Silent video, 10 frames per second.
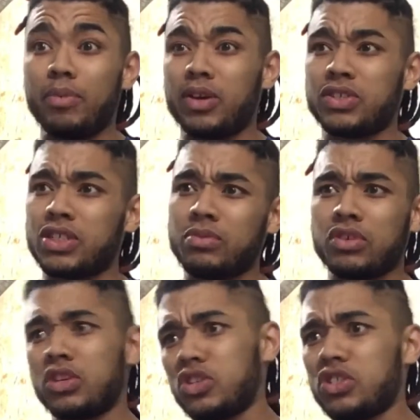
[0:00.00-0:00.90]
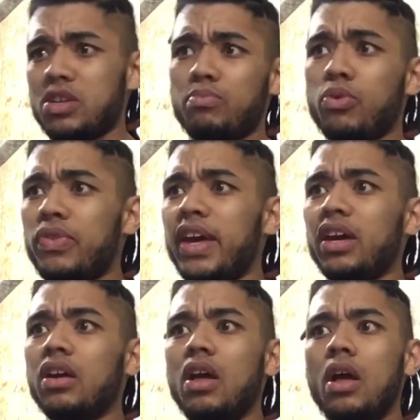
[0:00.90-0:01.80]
because it seems like such a simple thing